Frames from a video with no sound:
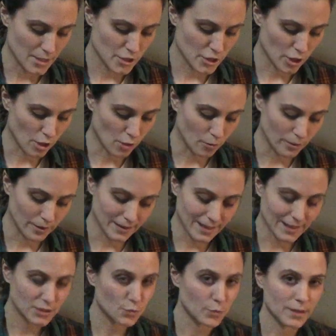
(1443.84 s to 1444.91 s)
So
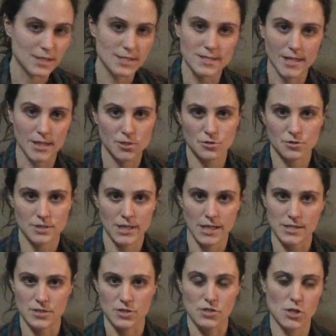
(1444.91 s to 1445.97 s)
that's what these
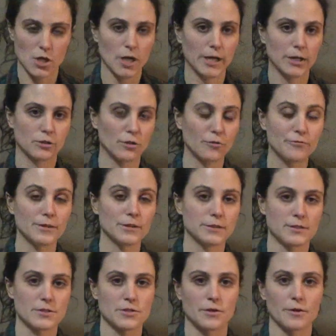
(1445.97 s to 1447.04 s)
exercises are. Don't feel
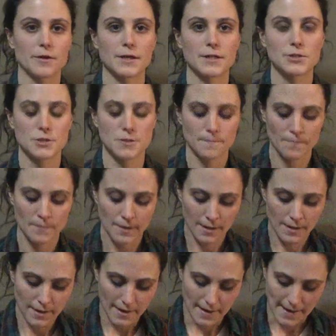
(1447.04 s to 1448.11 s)
discouraged,
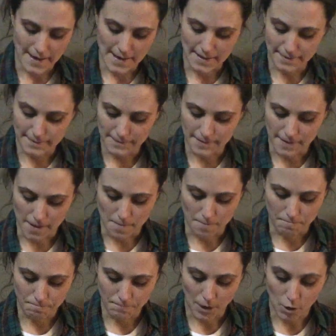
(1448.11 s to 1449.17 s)
and
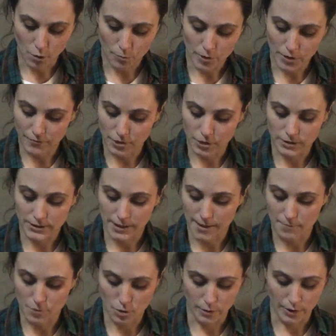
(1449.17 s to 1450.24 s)
I hope you have a good
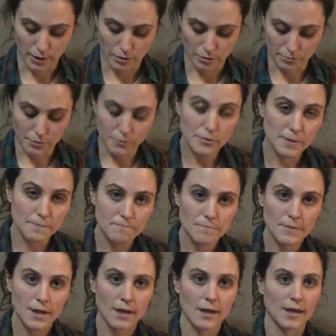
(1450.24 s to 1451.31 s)
time going through them.
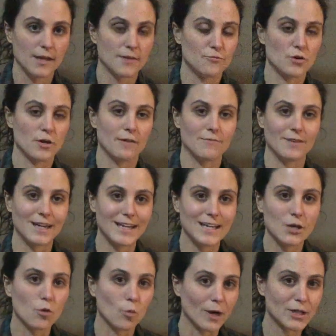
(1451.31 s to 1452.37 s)
And if you have
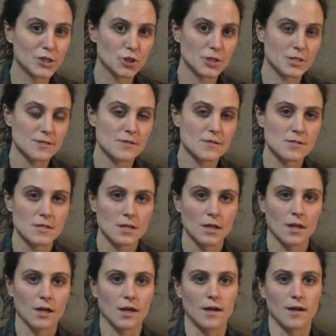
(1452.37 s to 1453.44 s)
any questions
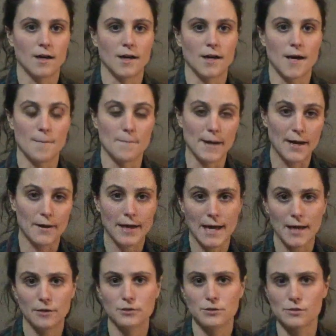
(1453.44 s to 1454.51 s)
about
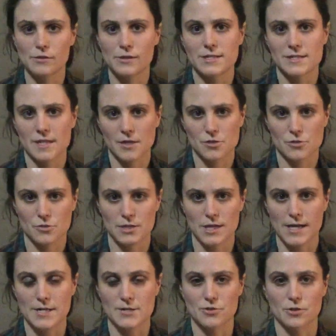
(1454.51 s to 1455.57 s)
how to do these
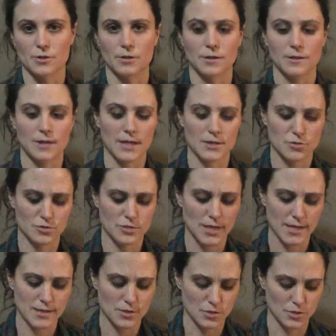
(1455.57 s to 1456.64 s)

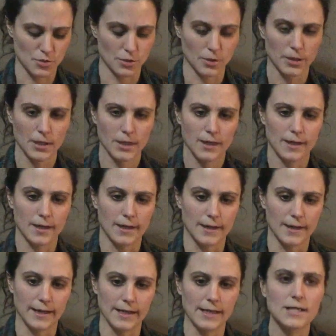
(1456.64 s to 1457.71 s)
exercises or
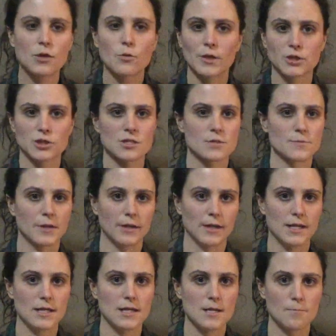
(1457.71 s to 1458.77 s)
any questions
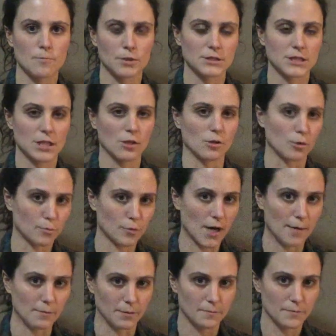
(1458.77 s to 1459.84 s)
about any particular
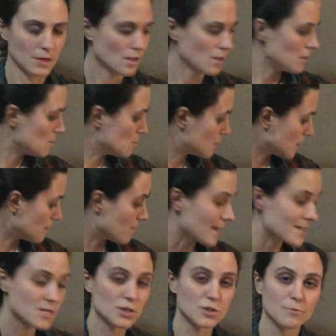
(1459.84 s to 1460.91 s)
problem, you can
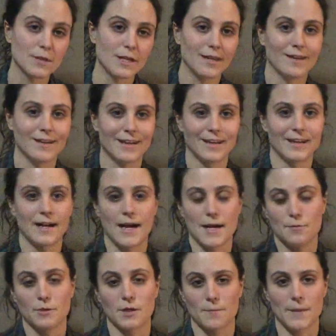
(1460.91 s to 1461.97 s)
message me and
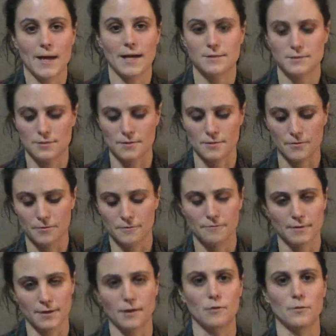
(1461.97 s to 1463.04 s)
I will get back to you
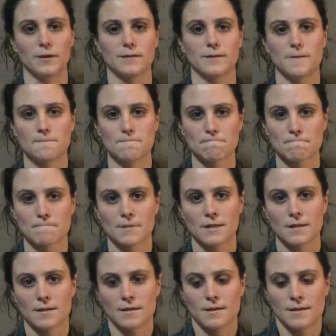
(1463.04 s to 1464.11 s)
very quickly.
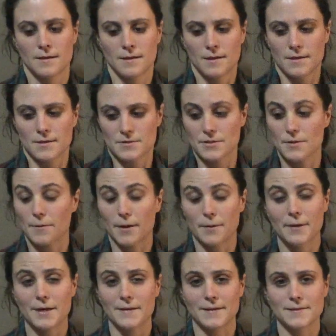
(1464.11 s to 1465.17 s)
So, all
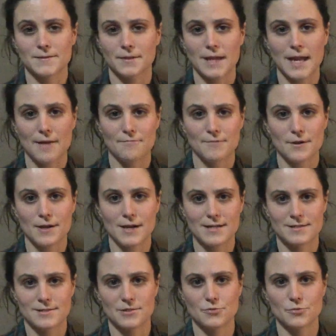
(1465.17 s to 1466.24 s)
right, that's all I have for you
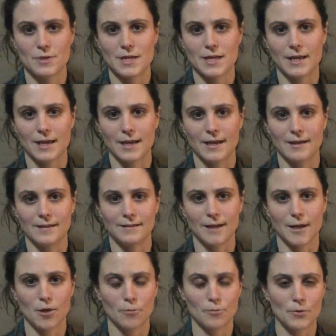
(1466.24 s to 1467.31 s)
guys this week, and
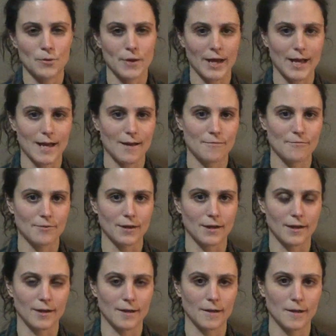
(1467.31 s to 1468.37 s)
I hope you have
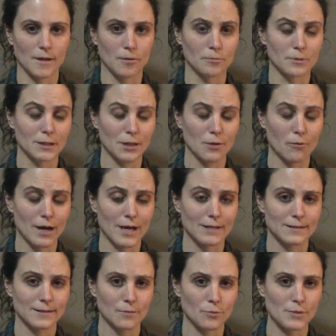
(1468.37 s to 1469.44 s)
a really
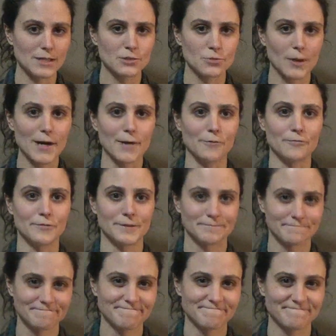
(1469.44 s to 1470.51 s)
great week
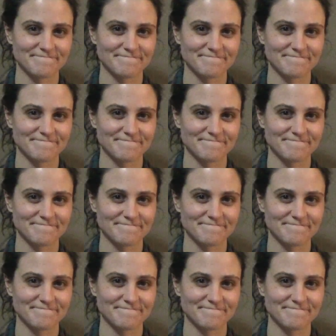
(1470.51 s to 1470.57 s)
12.